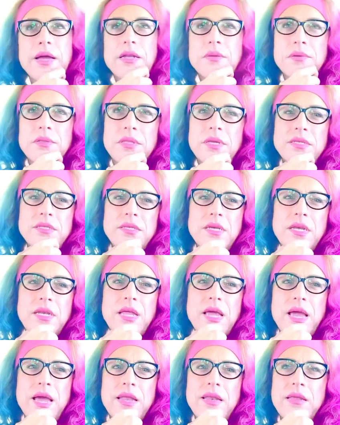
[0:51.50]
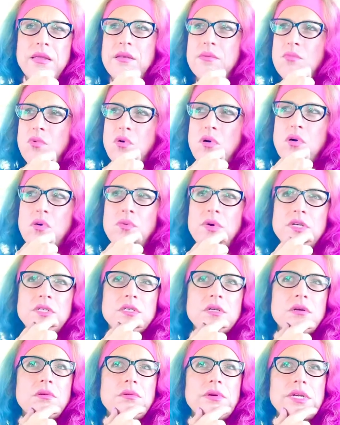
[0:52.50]
they said to add in more original
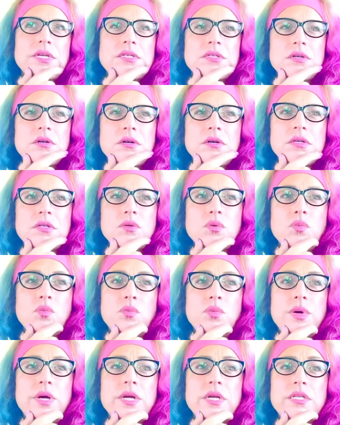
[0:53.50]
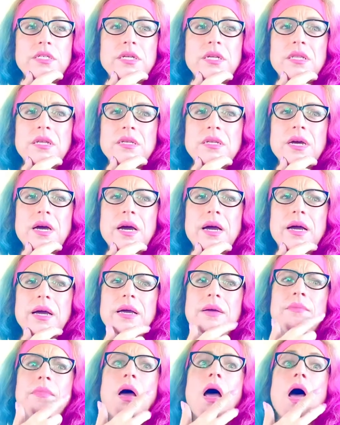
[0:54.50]
research, which at the
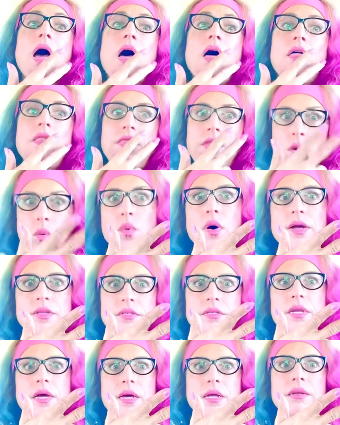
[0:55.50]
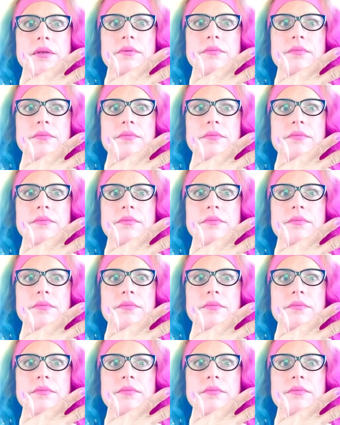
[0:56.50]
time there was none.